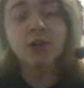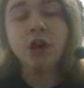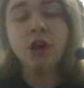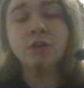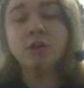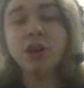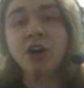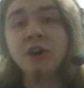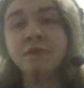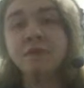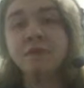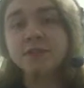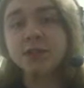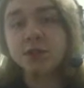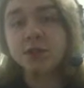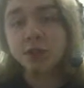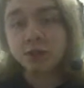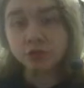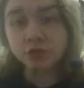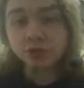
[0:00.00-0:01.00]
I'm off to
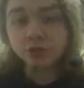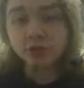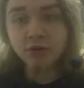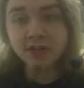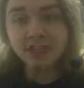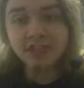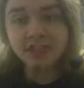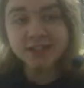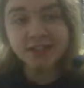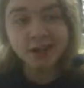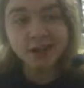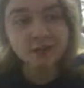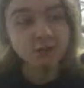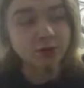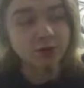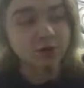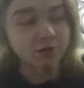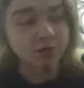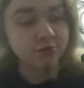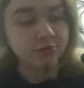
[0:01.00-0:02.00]
go graze
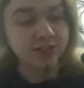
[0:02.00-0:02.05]
Danmaku